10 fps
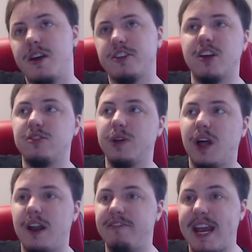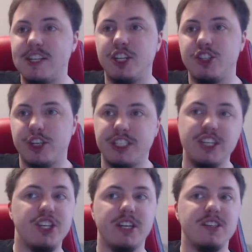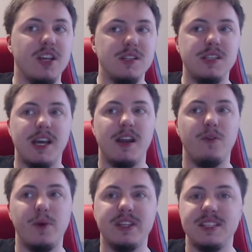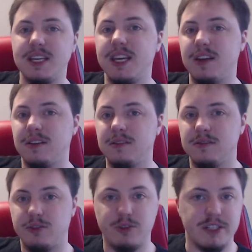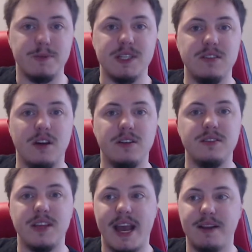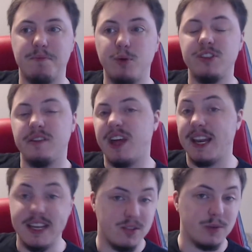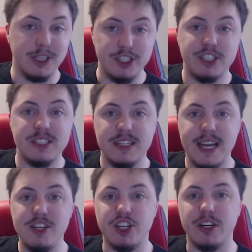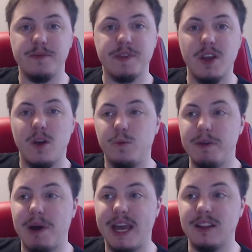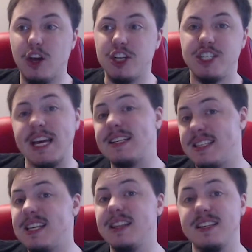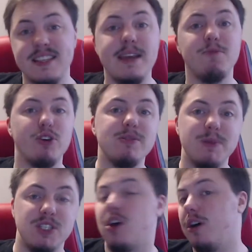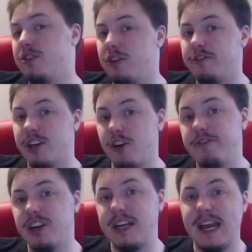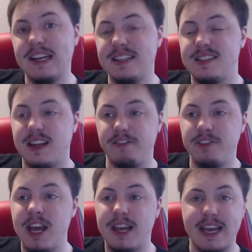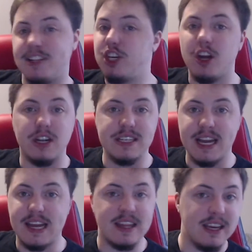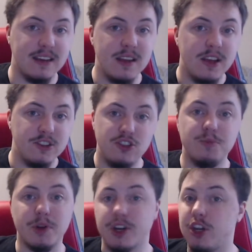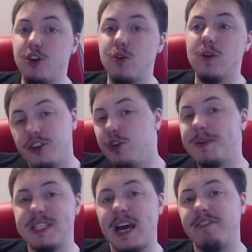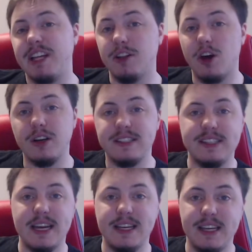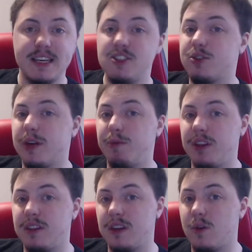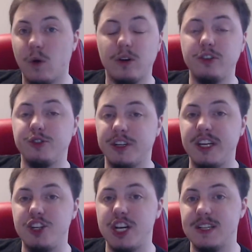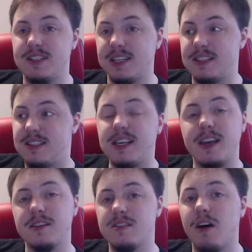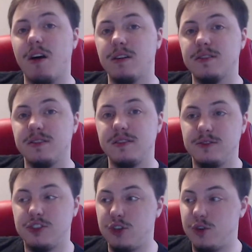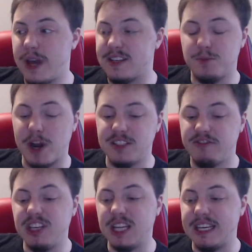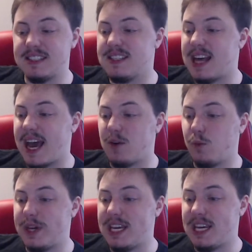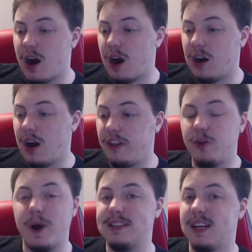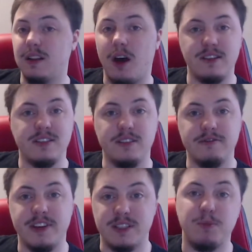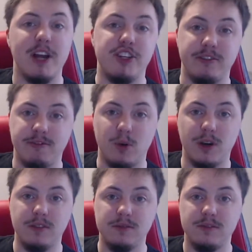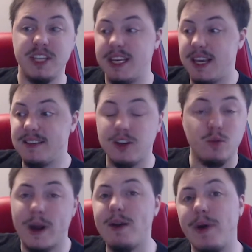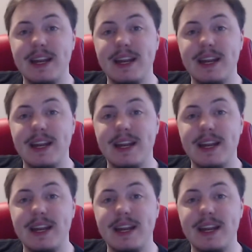also a lot of ancient tradition associated with singing Christmas songs, and most of that is religious in nature. We, by and large, tend to sing the same Christmas songs over and over again instead of catching on to anything super new. Humans have a long-standing history with oral traditions and singing songs to express feelings that we are otherwise at a loss of expression for. Singing is a great way to